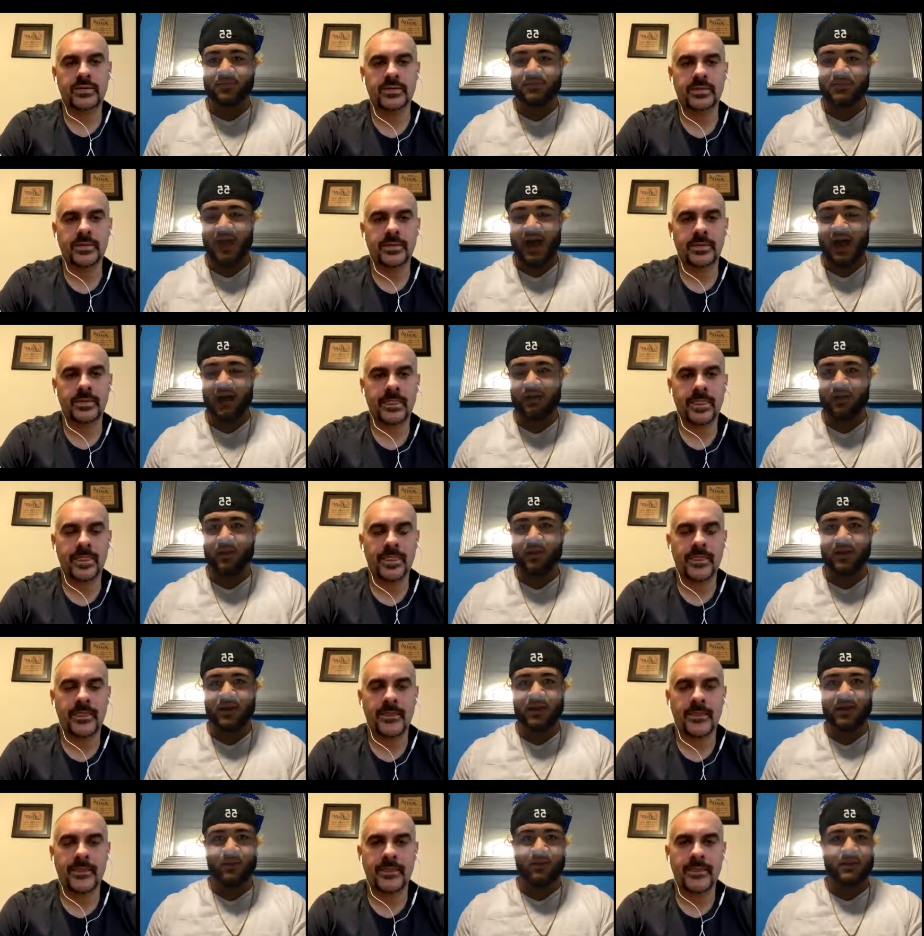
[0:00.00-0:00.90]
Speaker 1: you're just not
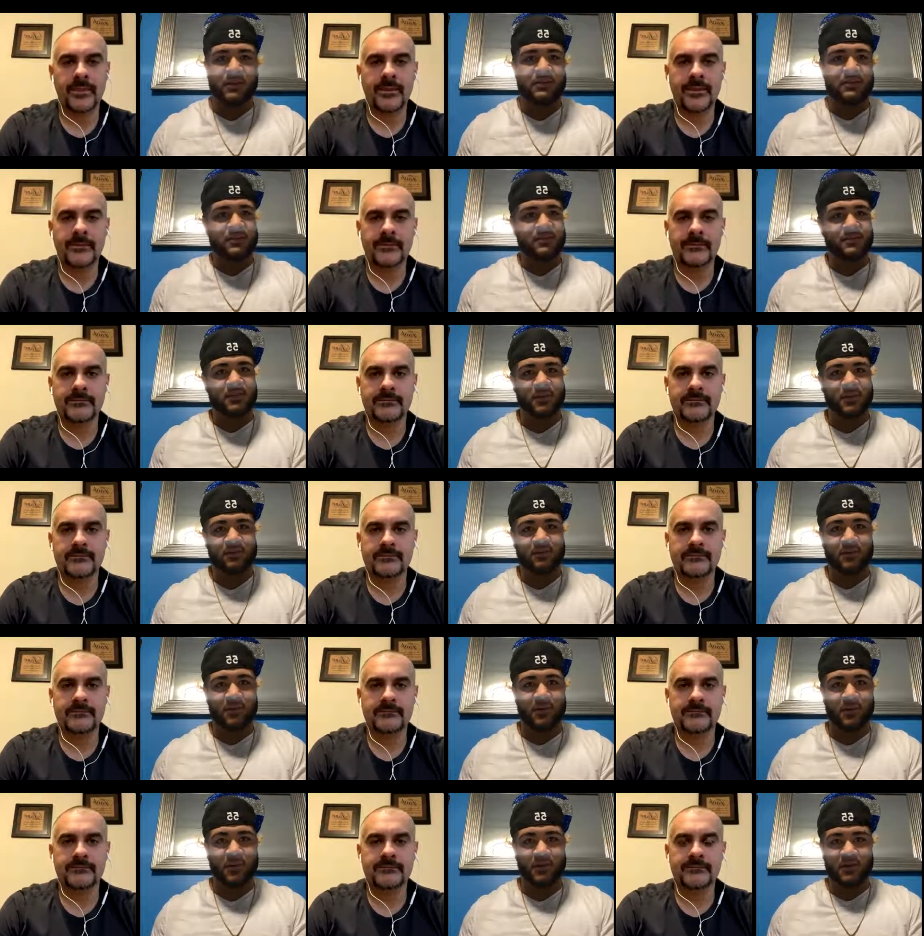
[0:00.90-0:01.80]
what a, uh, what a team's looking
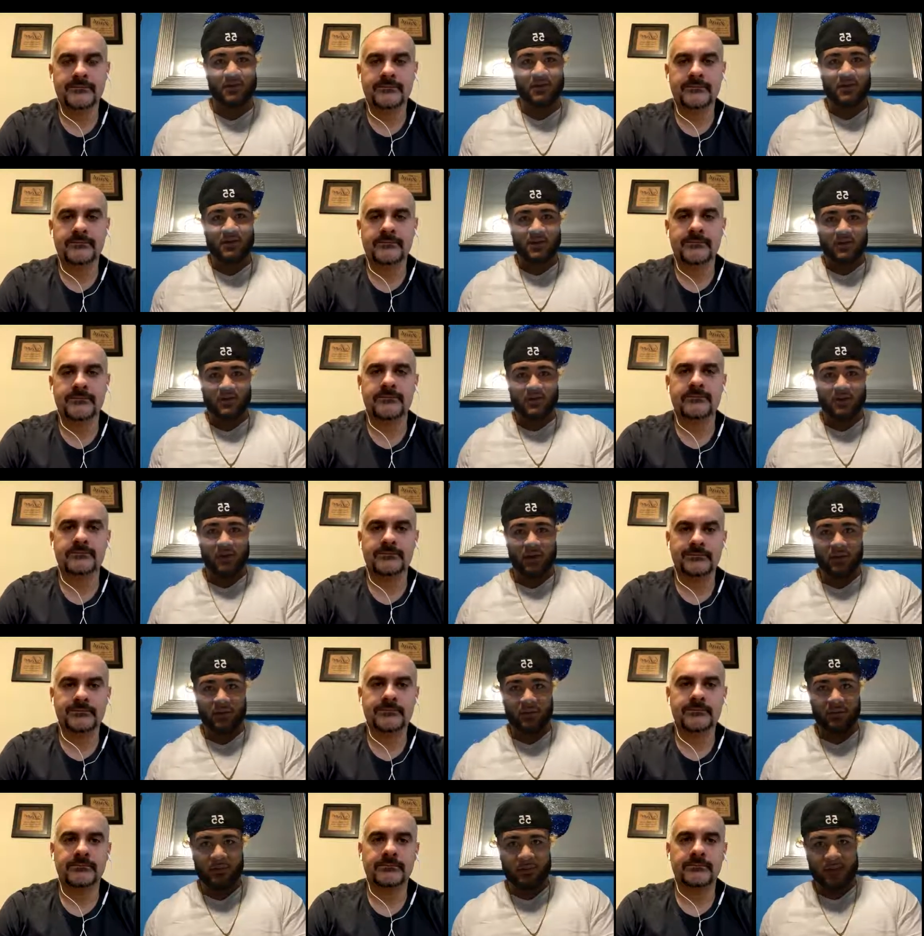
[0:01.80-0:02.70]
for.
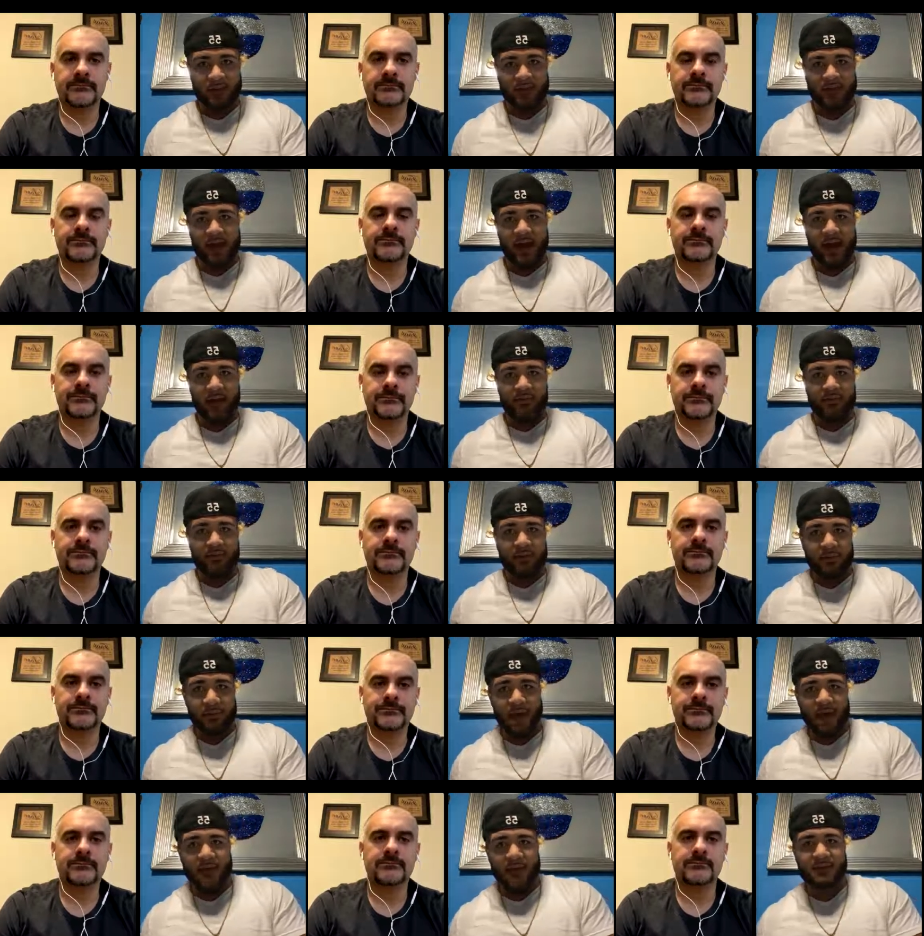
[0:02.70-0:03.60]
So it's not.
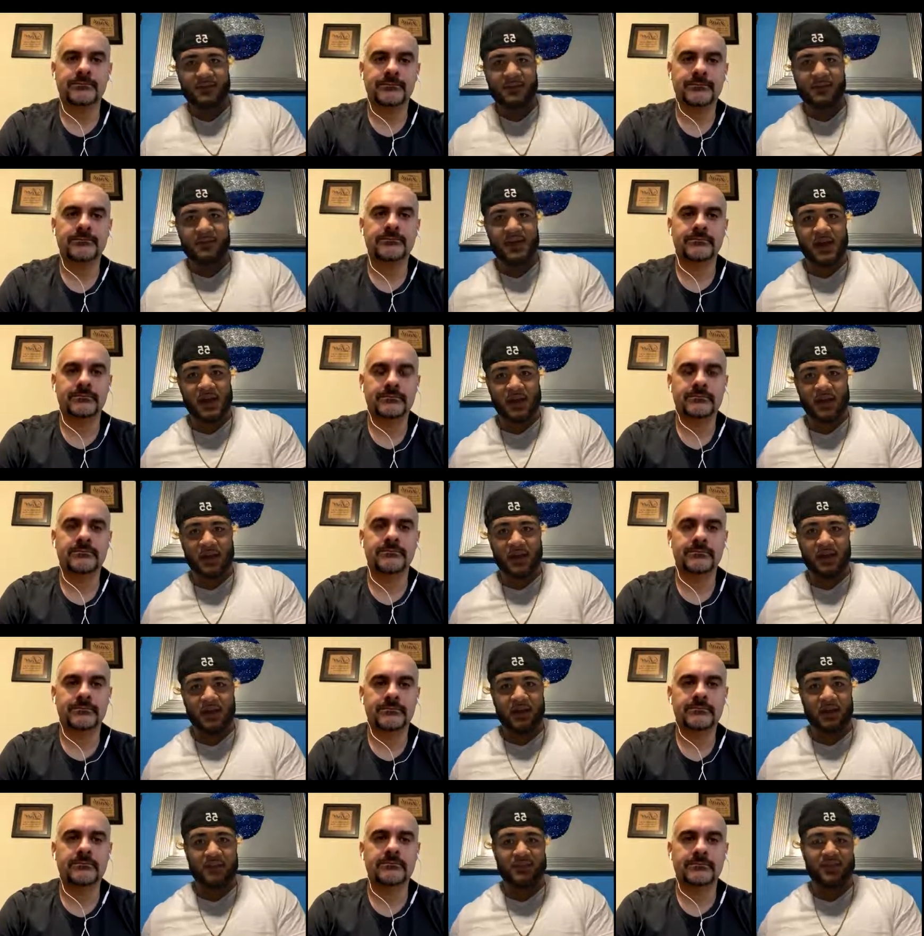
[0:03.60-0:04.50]
I'm not going to sit there
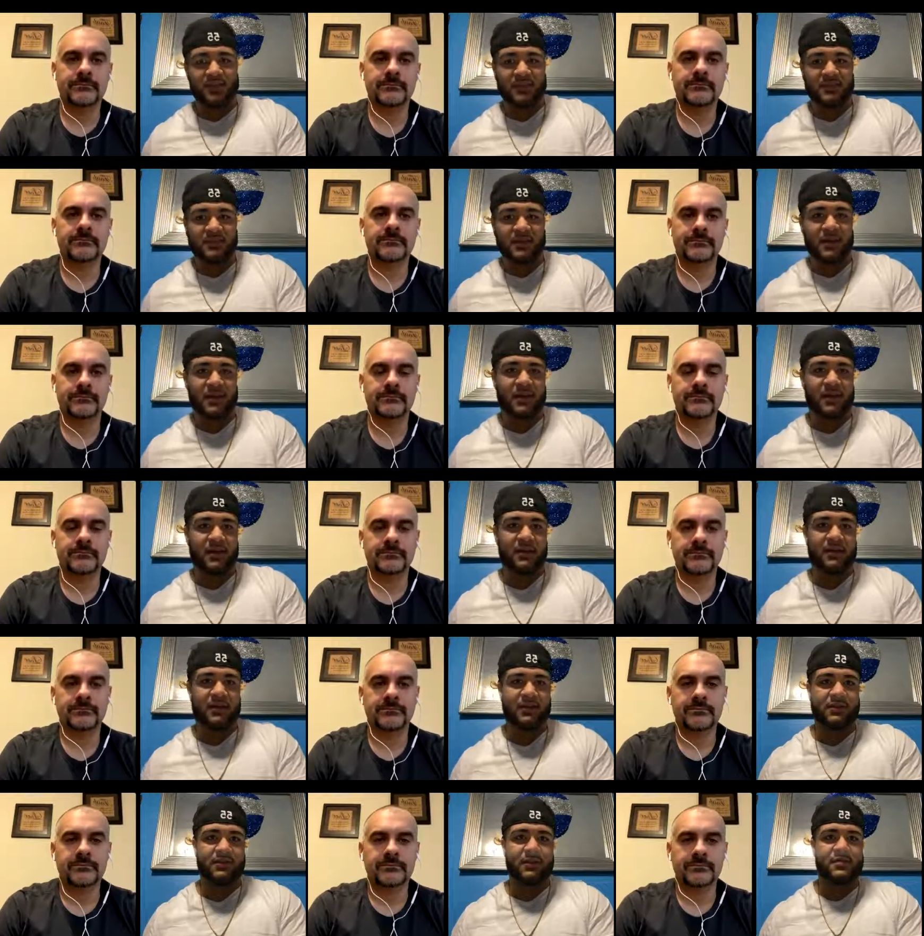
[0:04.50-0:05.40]
and, and chase uh,
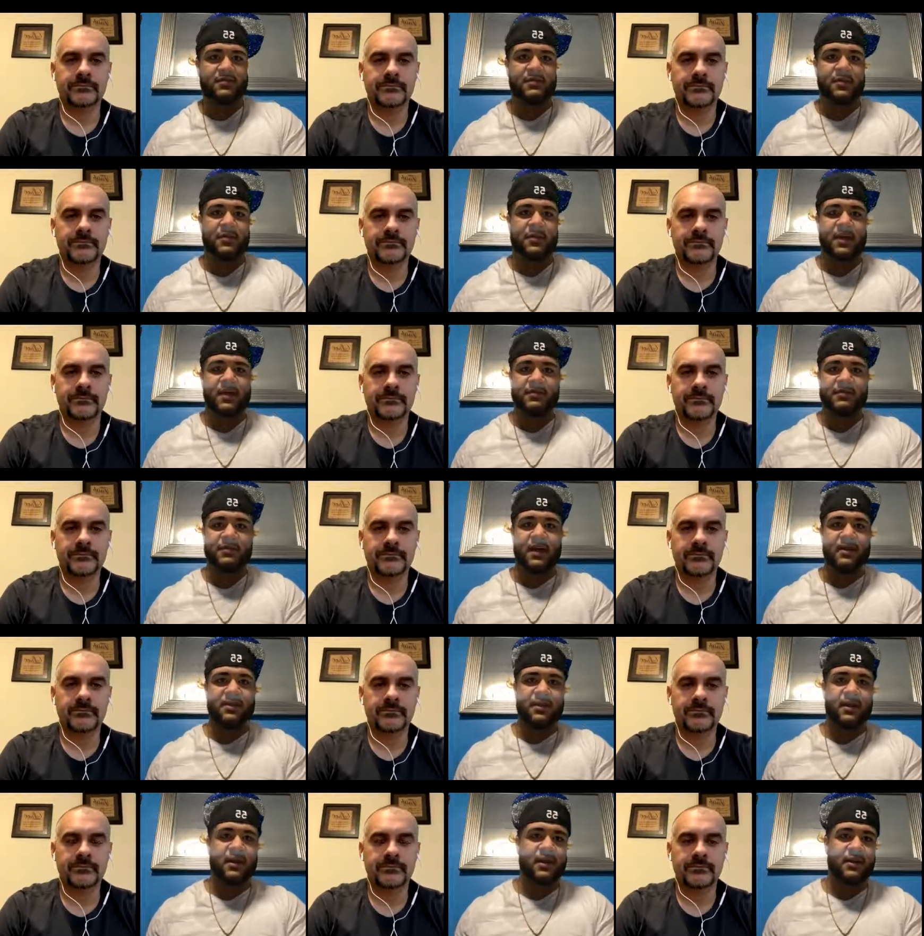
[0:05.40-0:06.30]
chase something that's
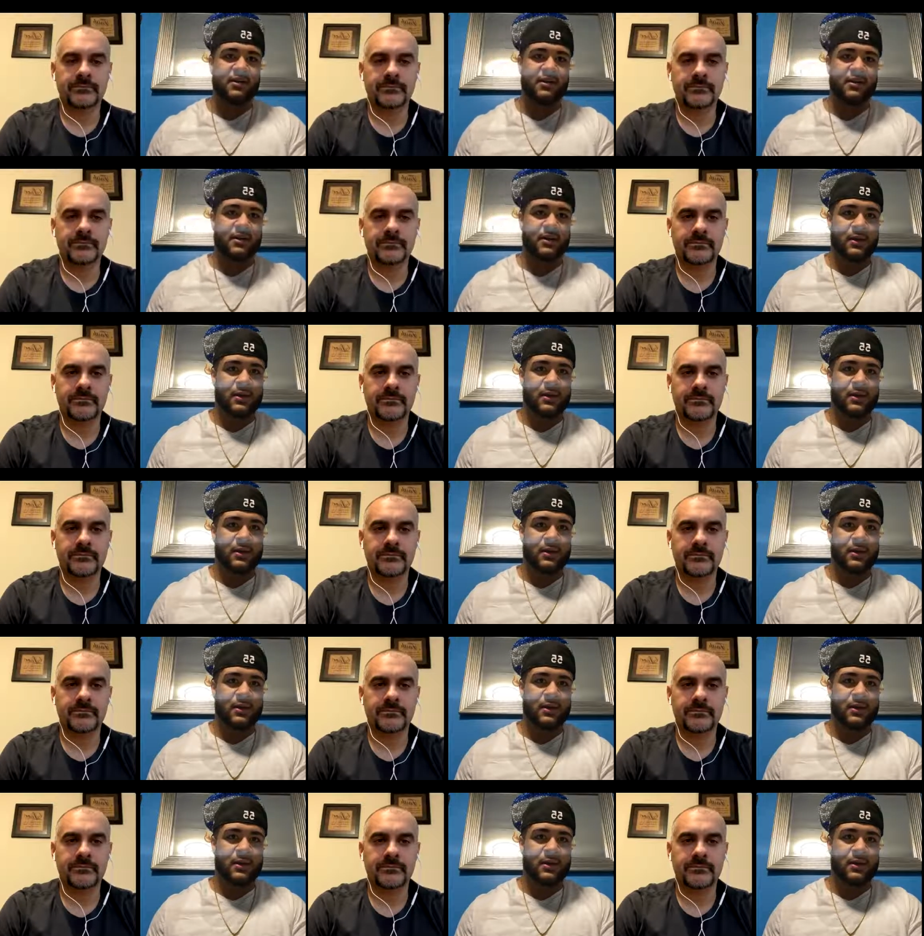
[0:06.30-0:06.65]
not there.